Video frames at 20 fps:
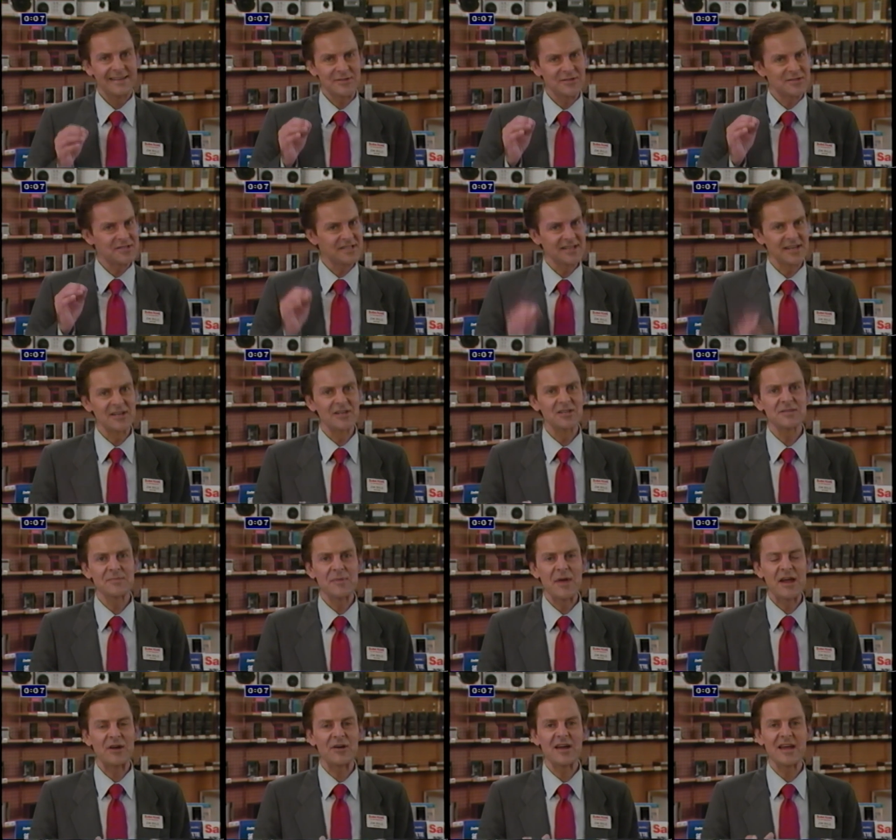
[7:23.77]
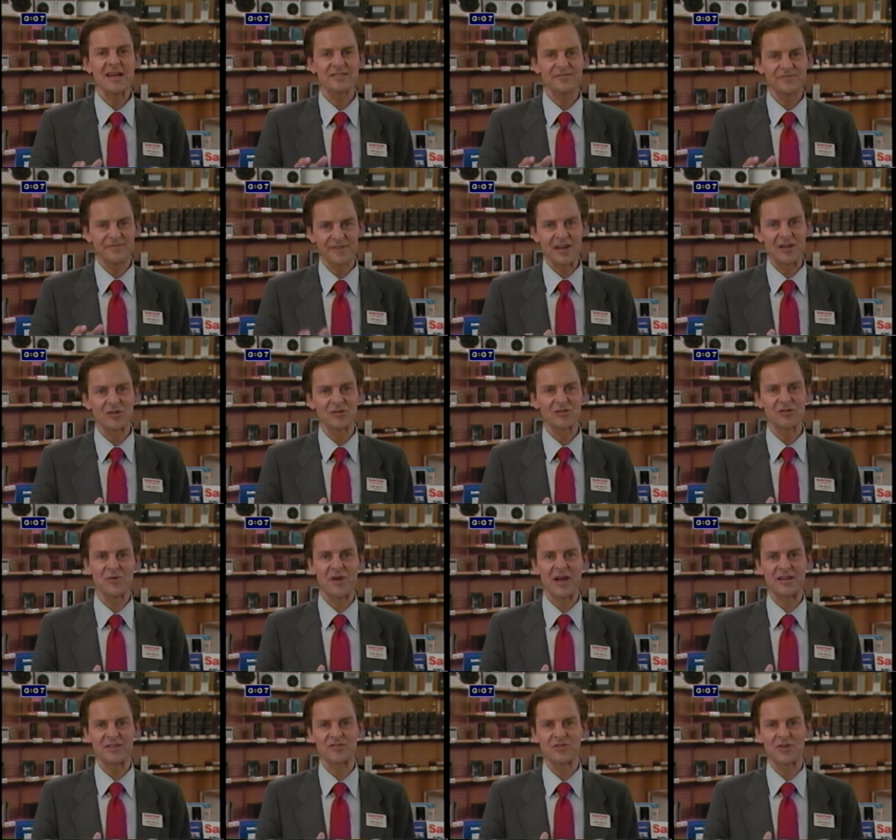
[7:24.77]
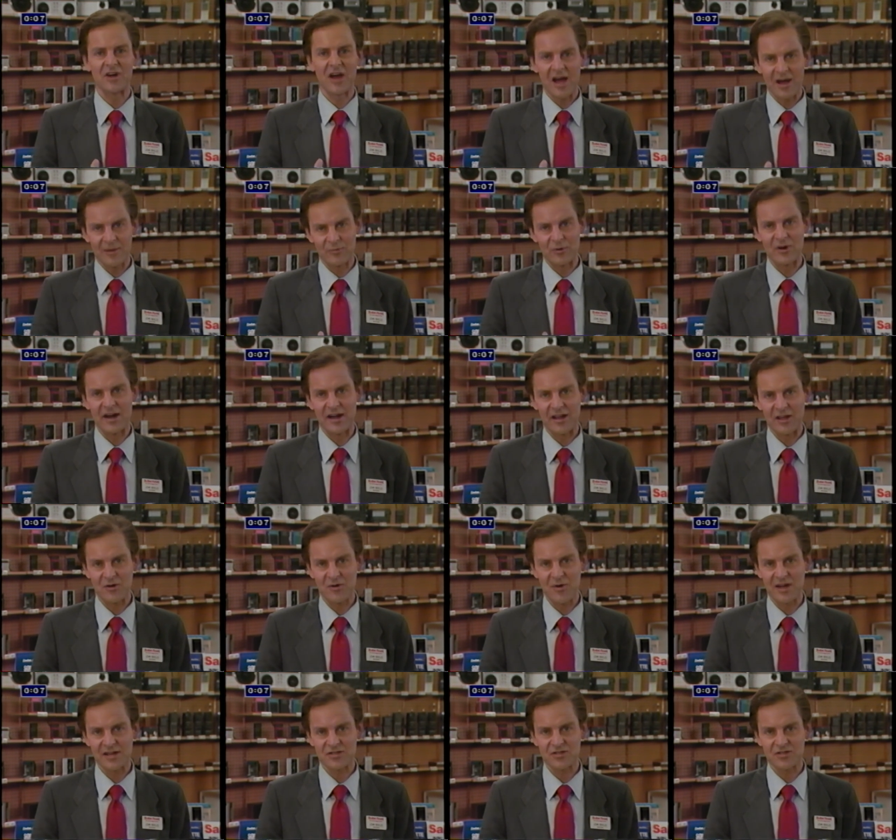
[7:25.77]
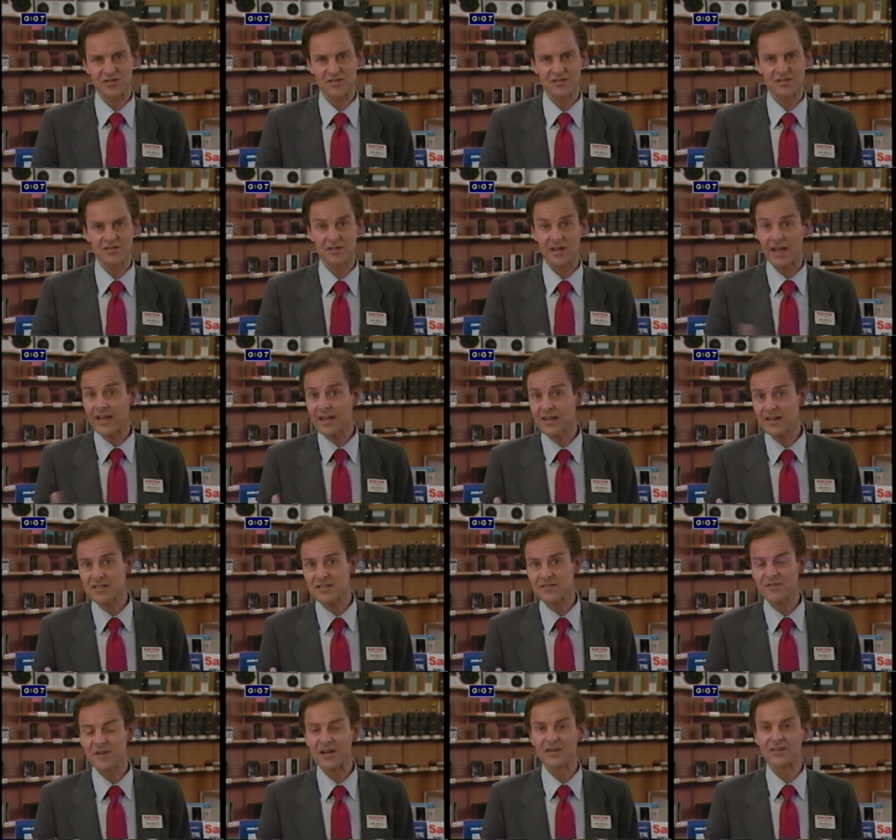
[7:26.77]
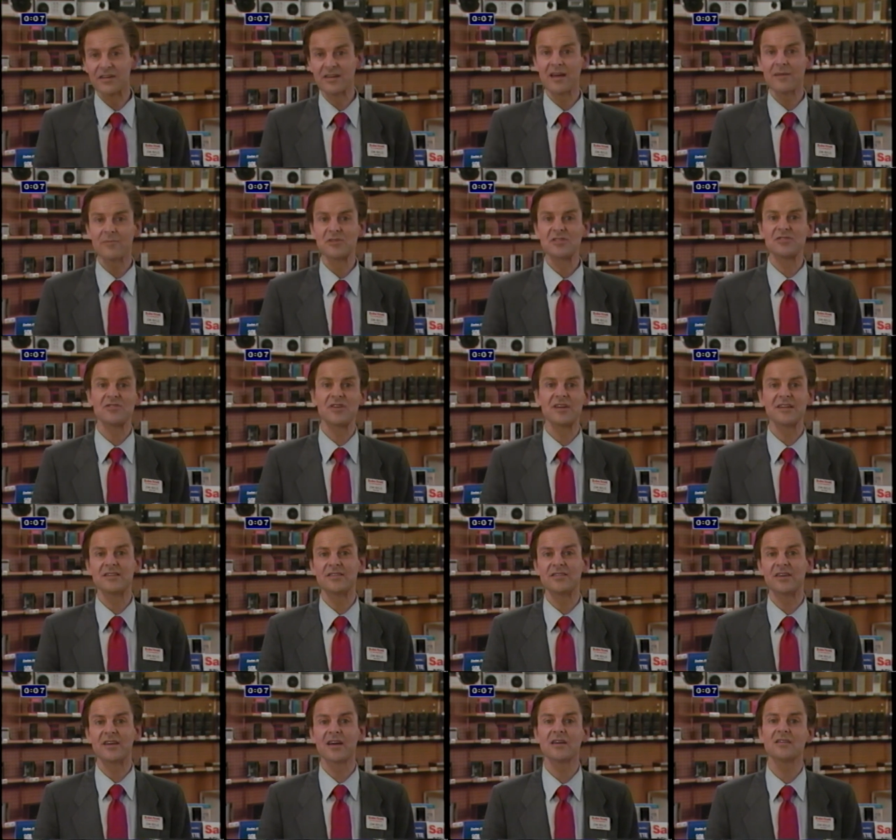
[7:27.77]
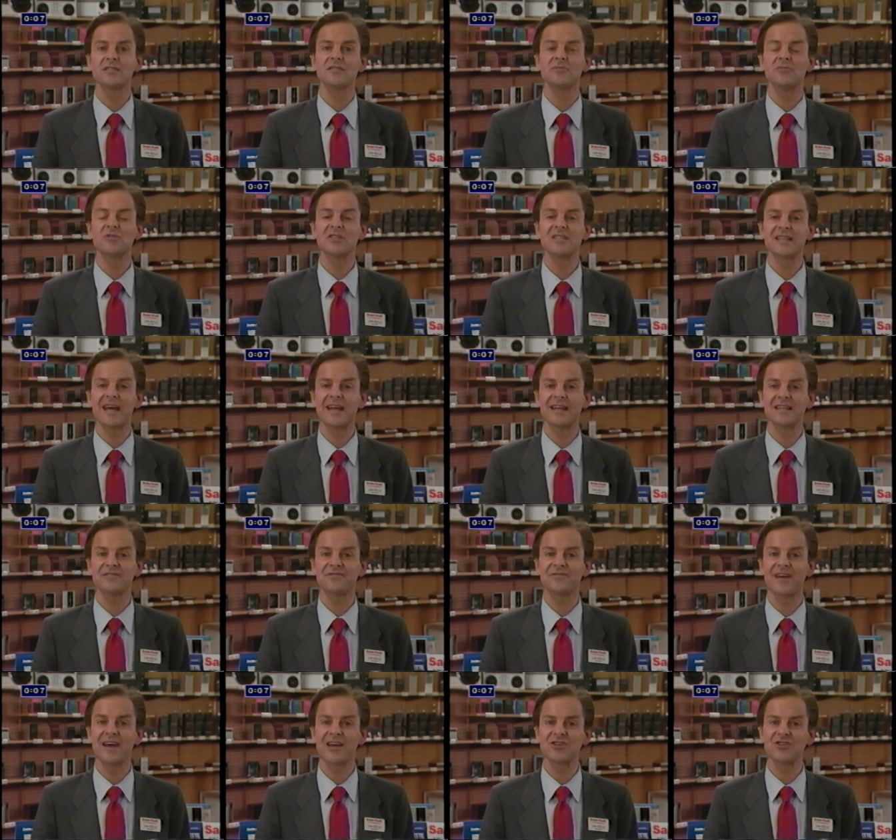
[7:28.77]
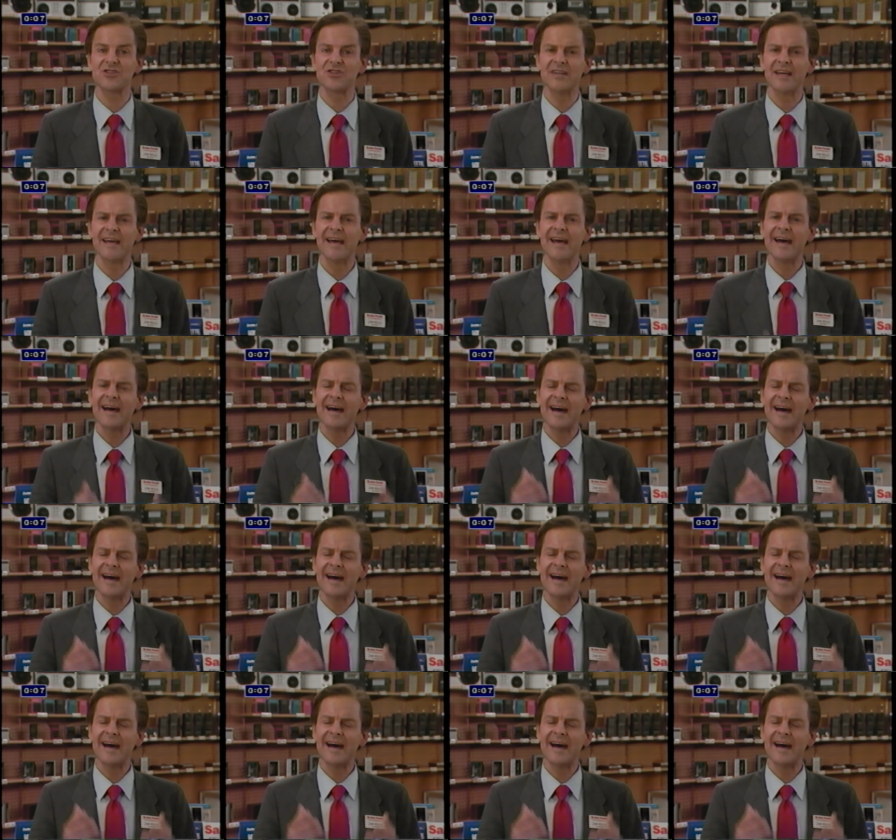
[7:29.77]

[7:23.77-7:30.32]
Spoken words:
The salesmaker has failed to answer operating questions and has failed to demonstrate to the customer's satisfaction